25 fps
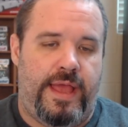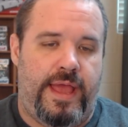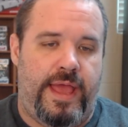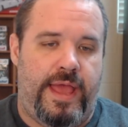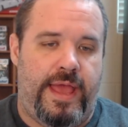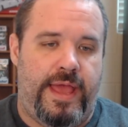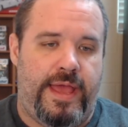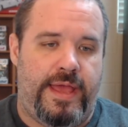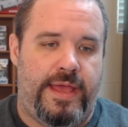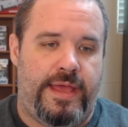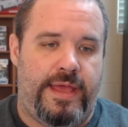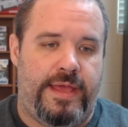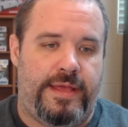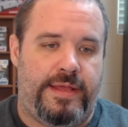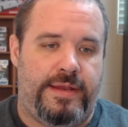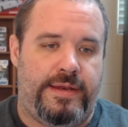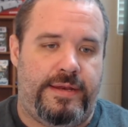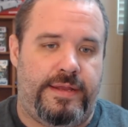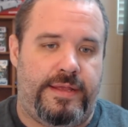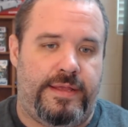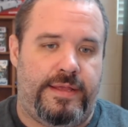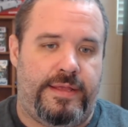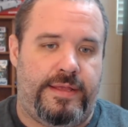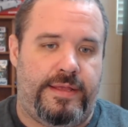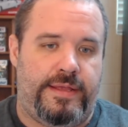
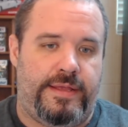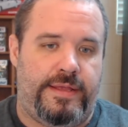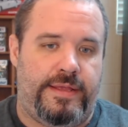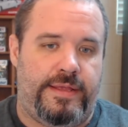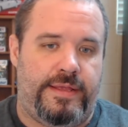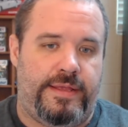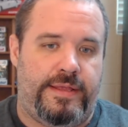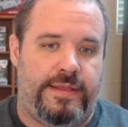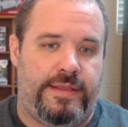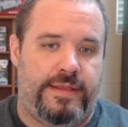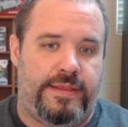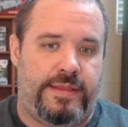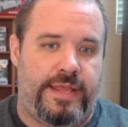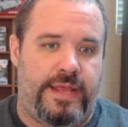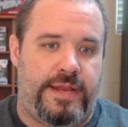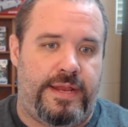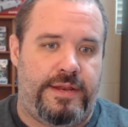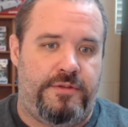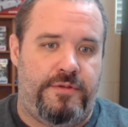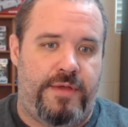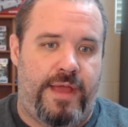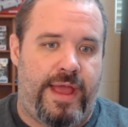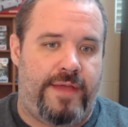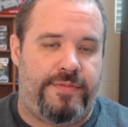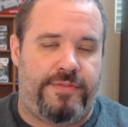And
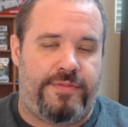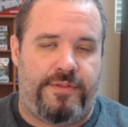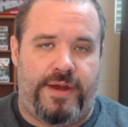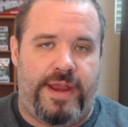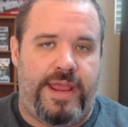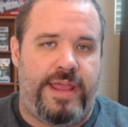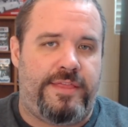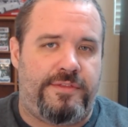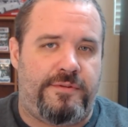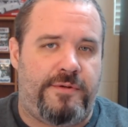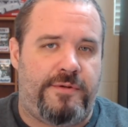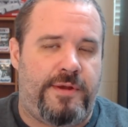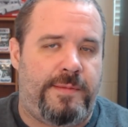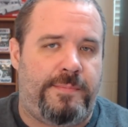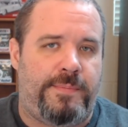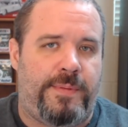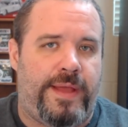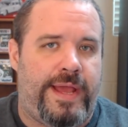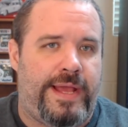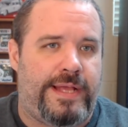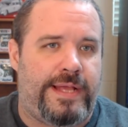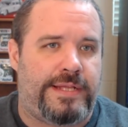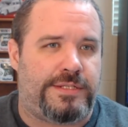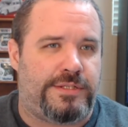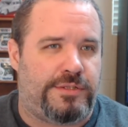then you have their E3
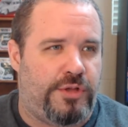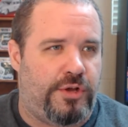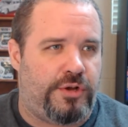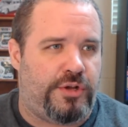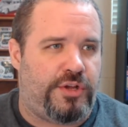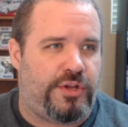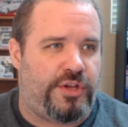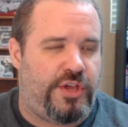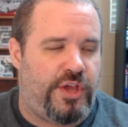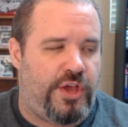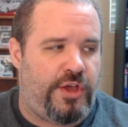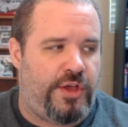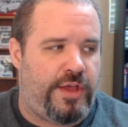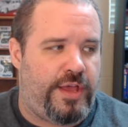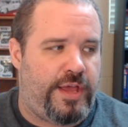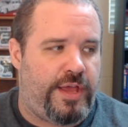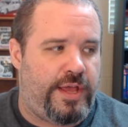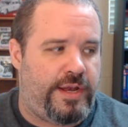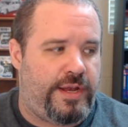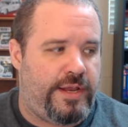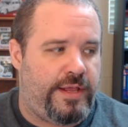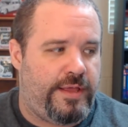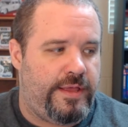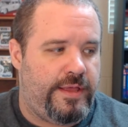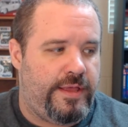plans look
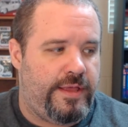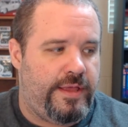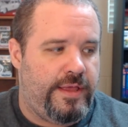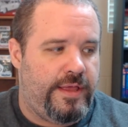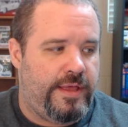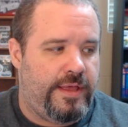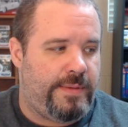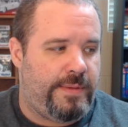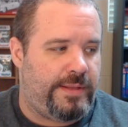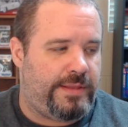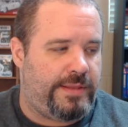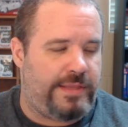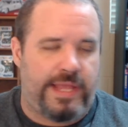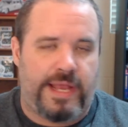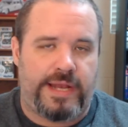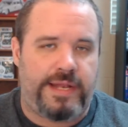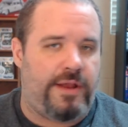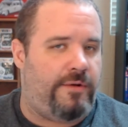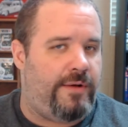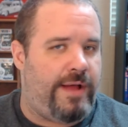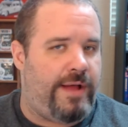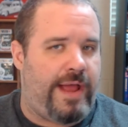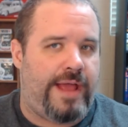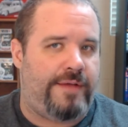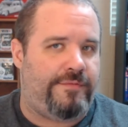good, but they
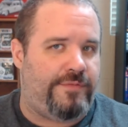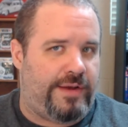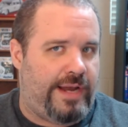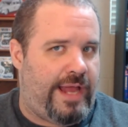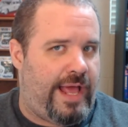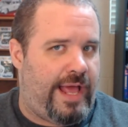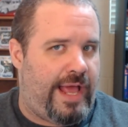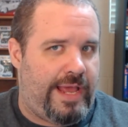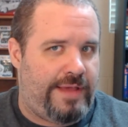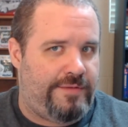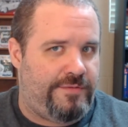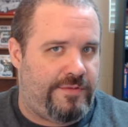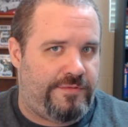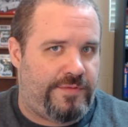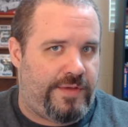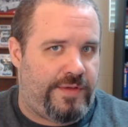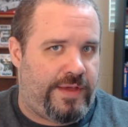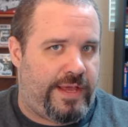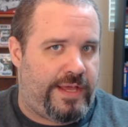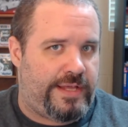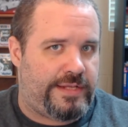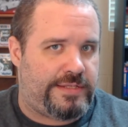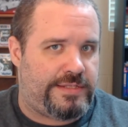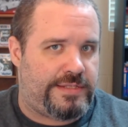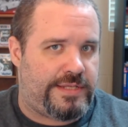don't have a live
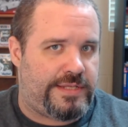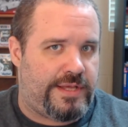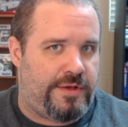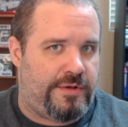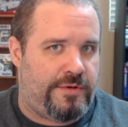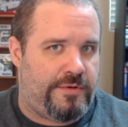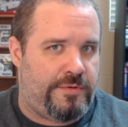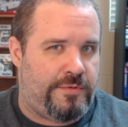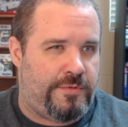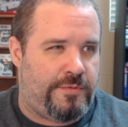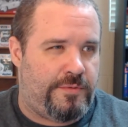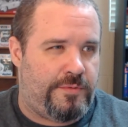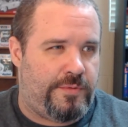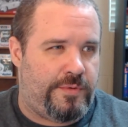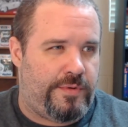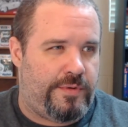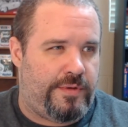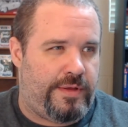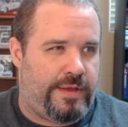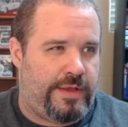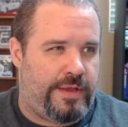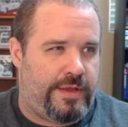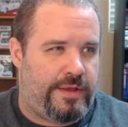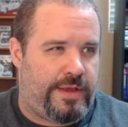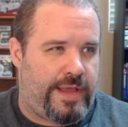event. So
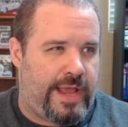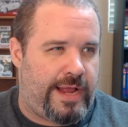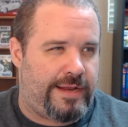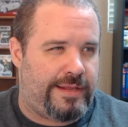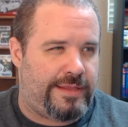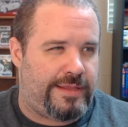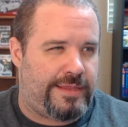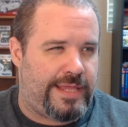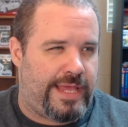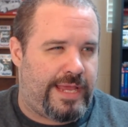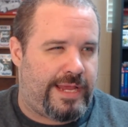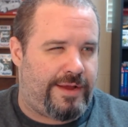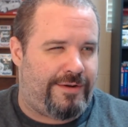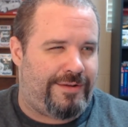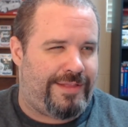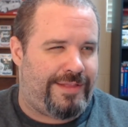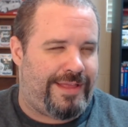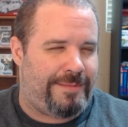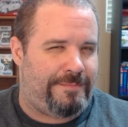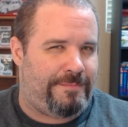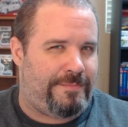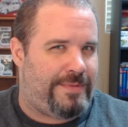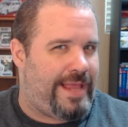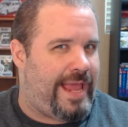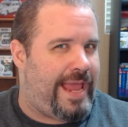you kind of think, are
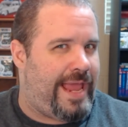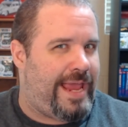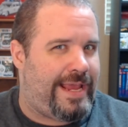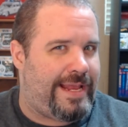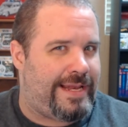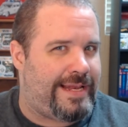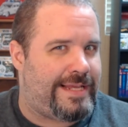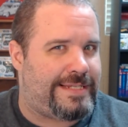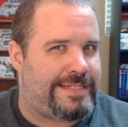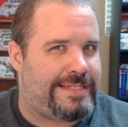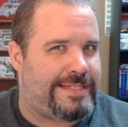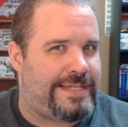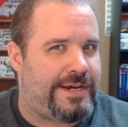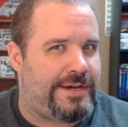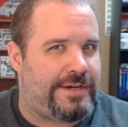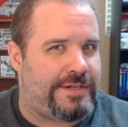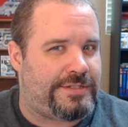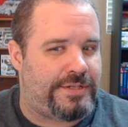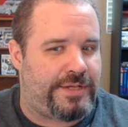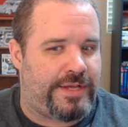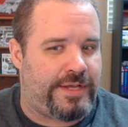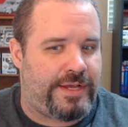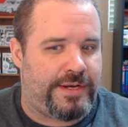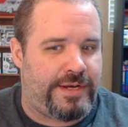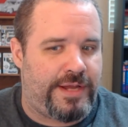they taking this
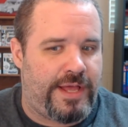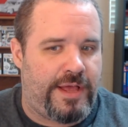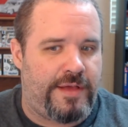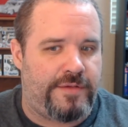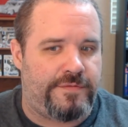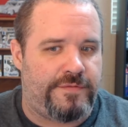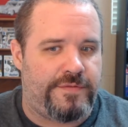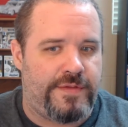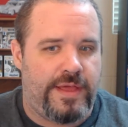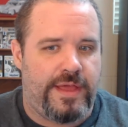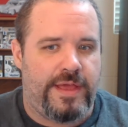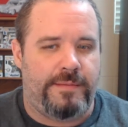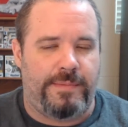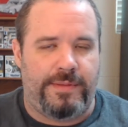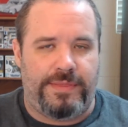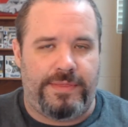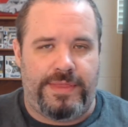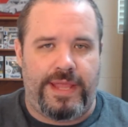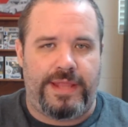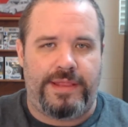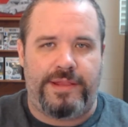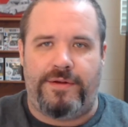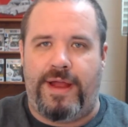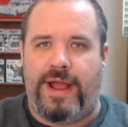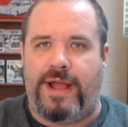seriously enough? But
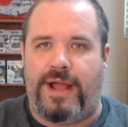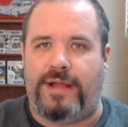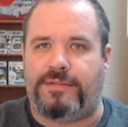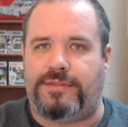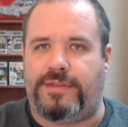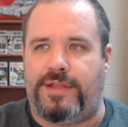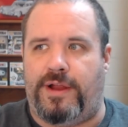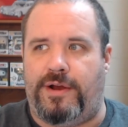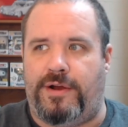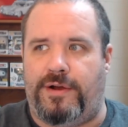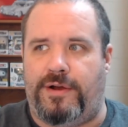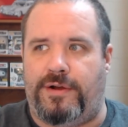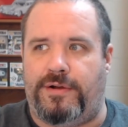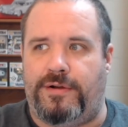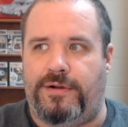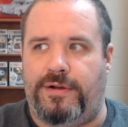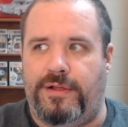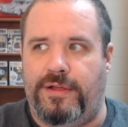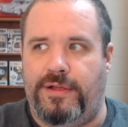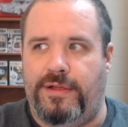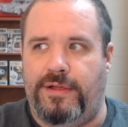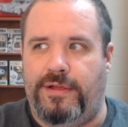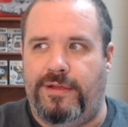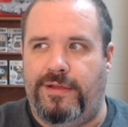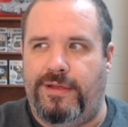then they're out there
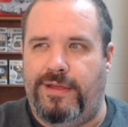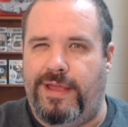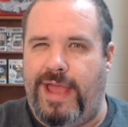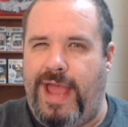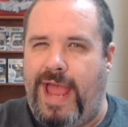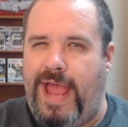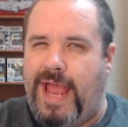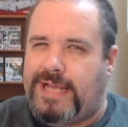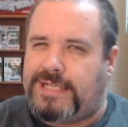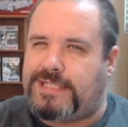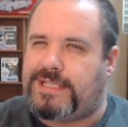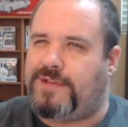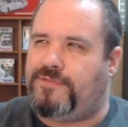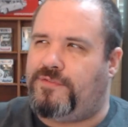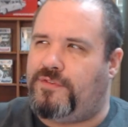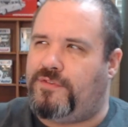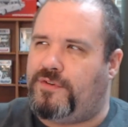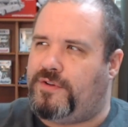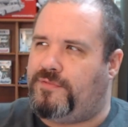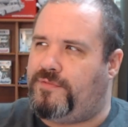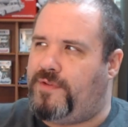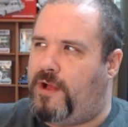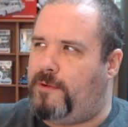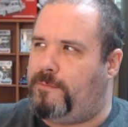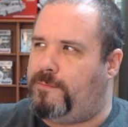asking
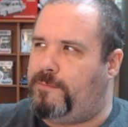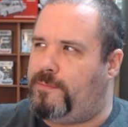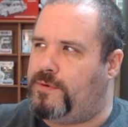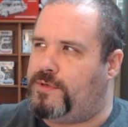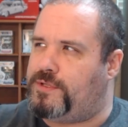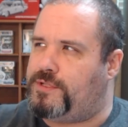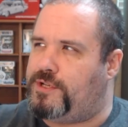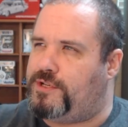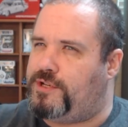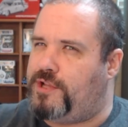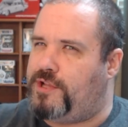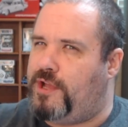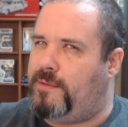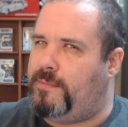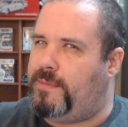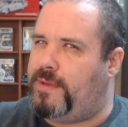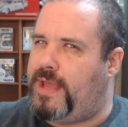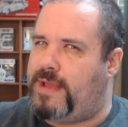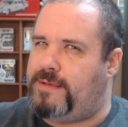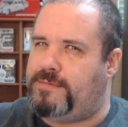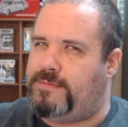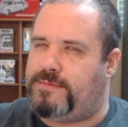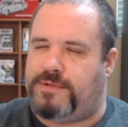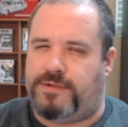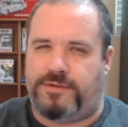for developers to dump
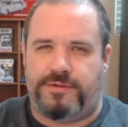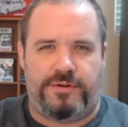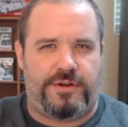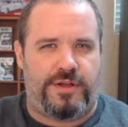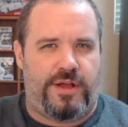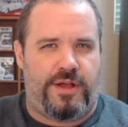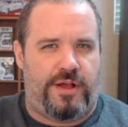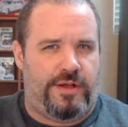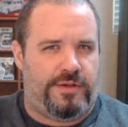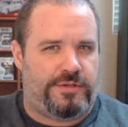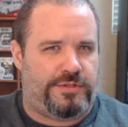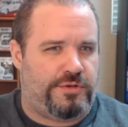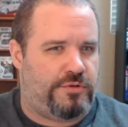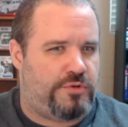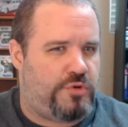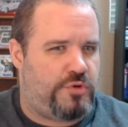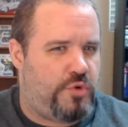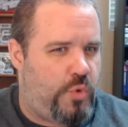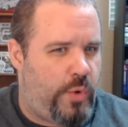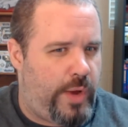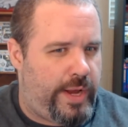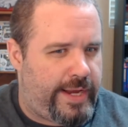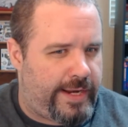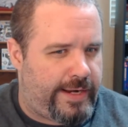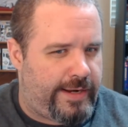games on their console
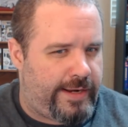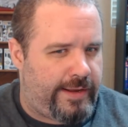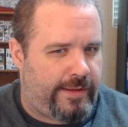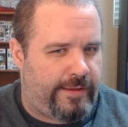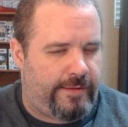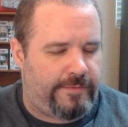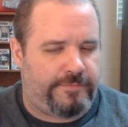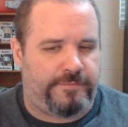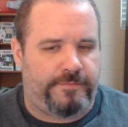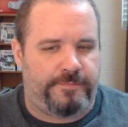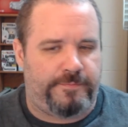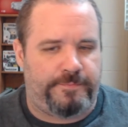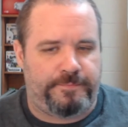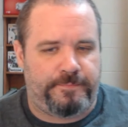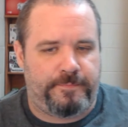quick enough.